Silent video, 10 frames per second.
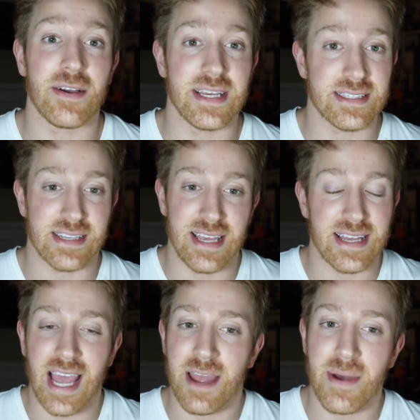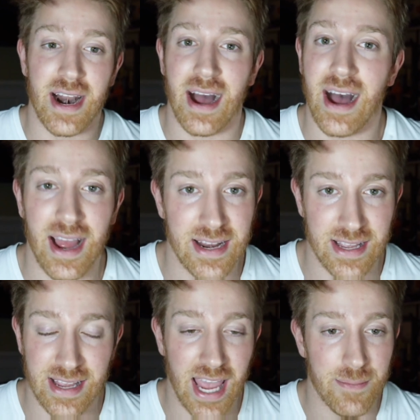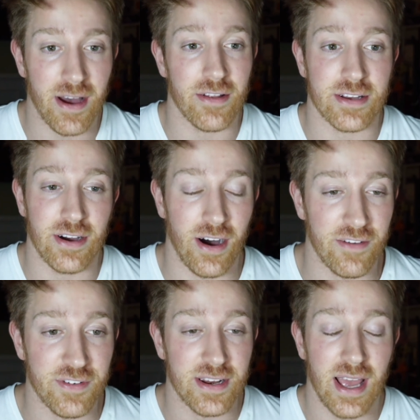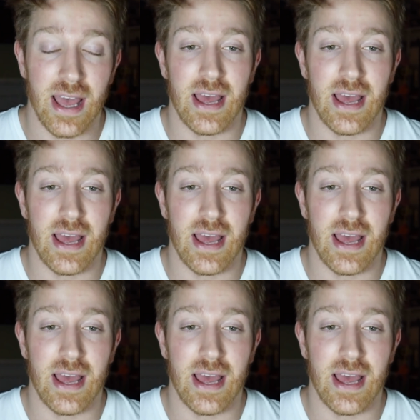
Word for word: he's he came out of hiding, he came out of the coffin.